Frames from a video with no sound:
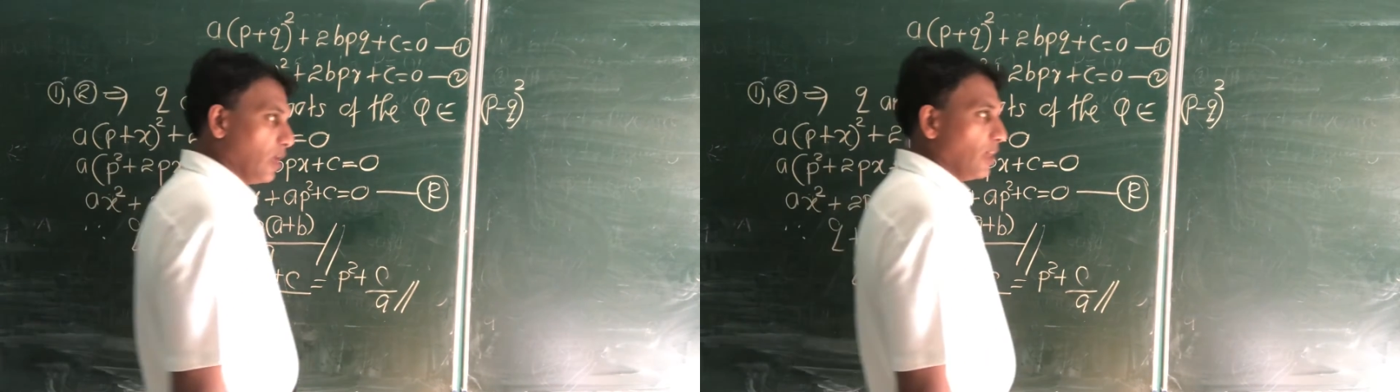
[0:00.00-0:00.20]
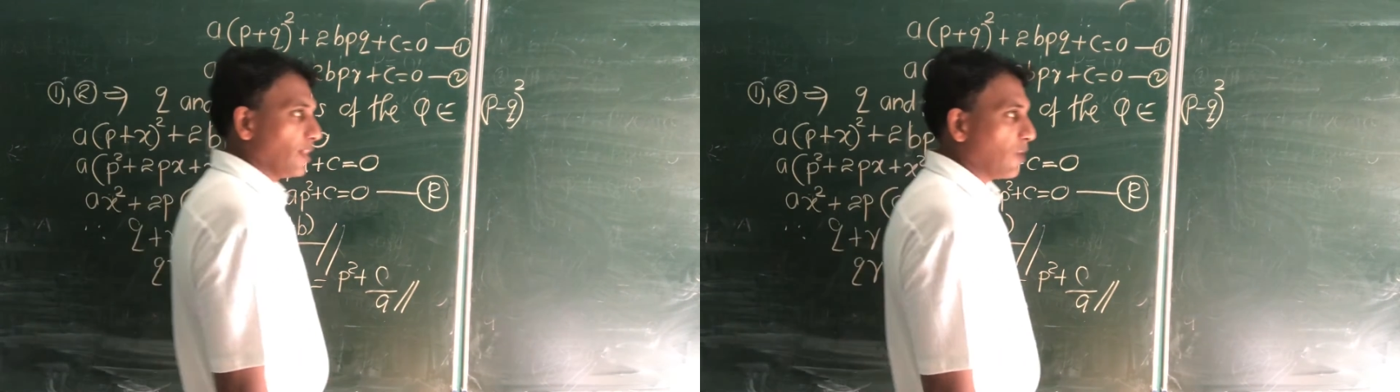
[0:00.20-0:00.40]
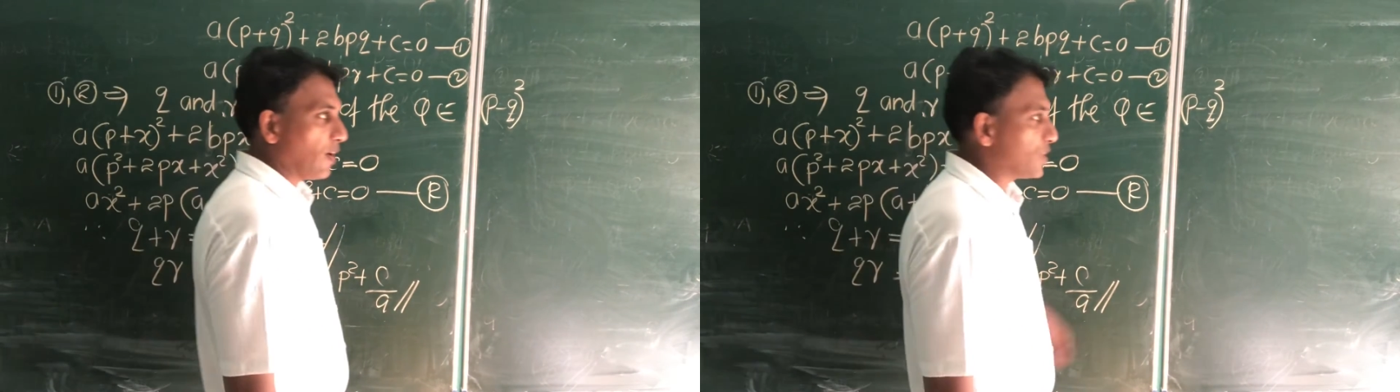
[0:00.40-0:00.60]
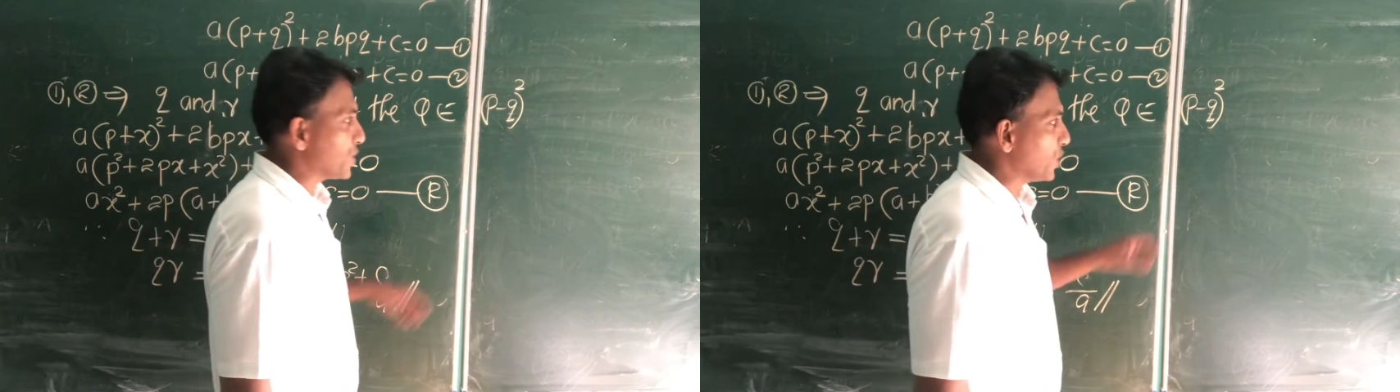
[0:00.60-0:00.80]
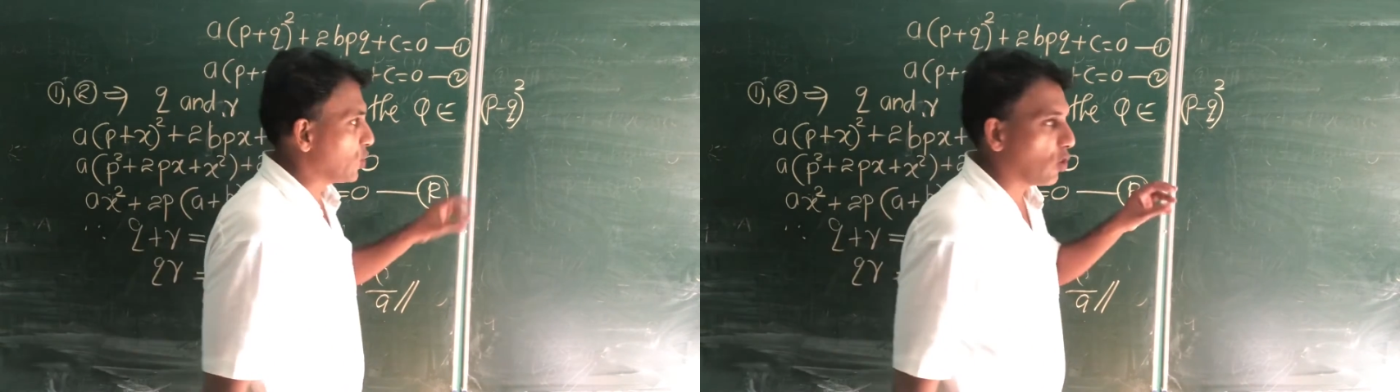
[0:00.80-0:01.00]
Then once
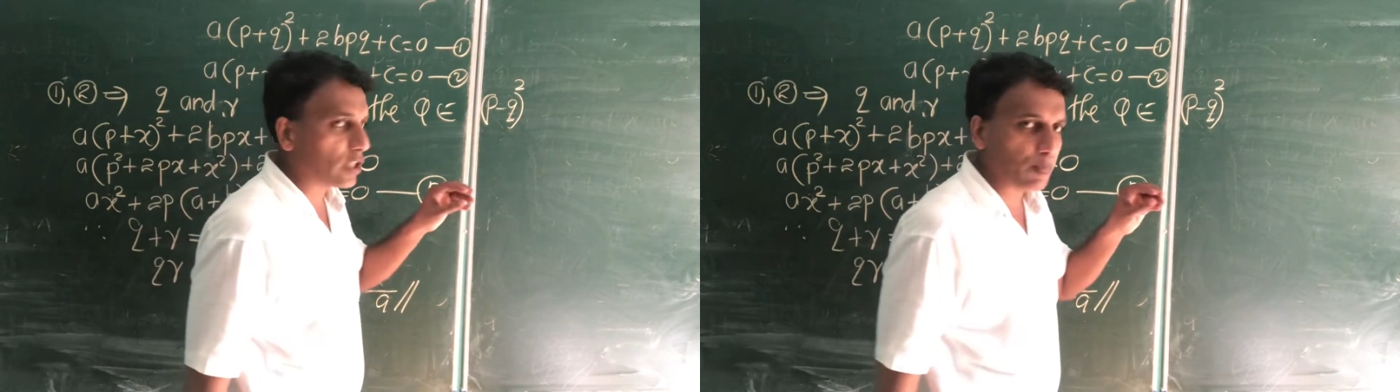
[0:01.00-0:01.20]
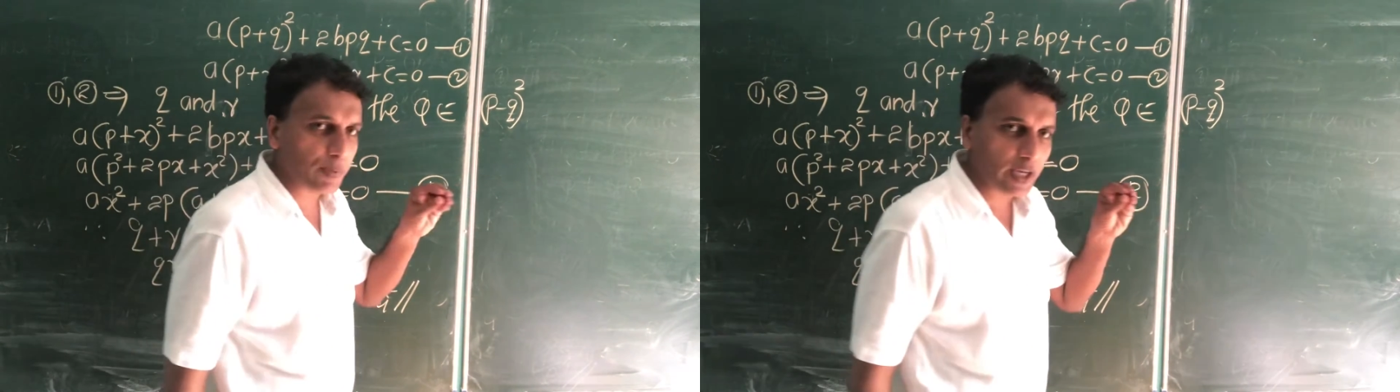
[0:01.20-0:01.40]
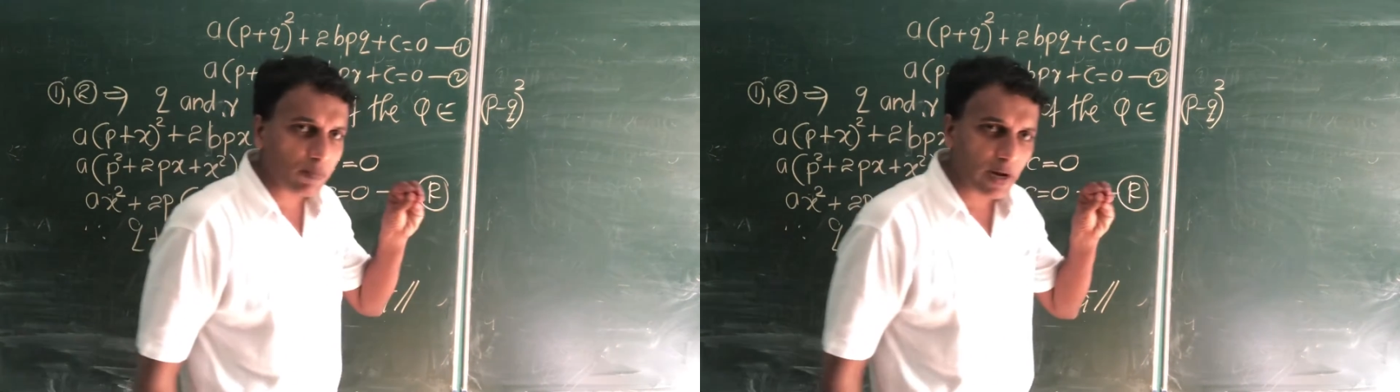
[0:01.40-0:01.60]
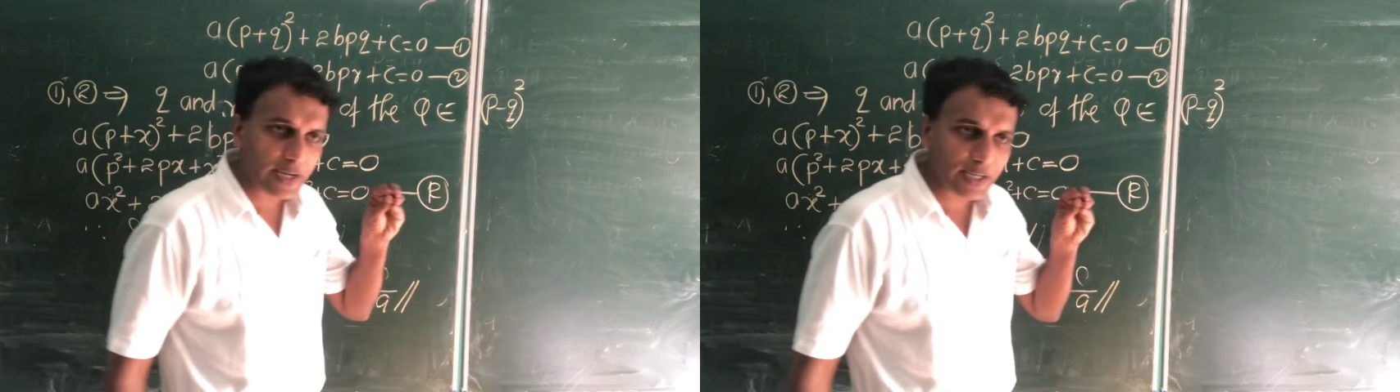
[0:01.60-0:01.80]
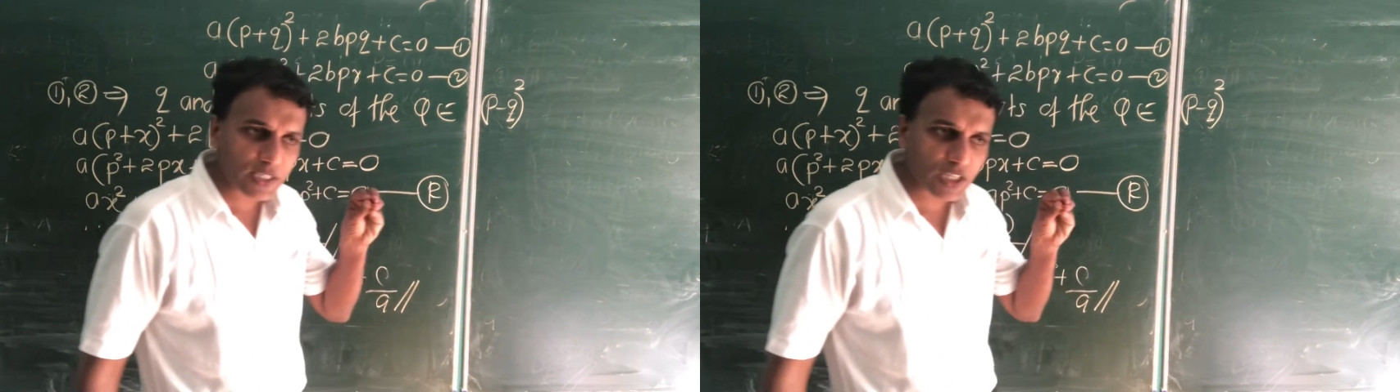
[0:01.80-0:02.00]
you know the p
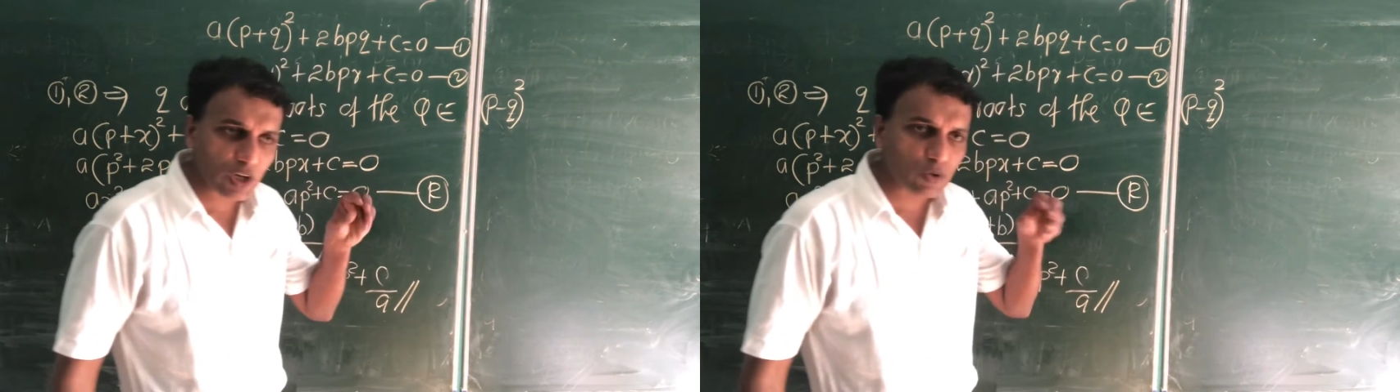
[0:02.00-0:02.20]
minus q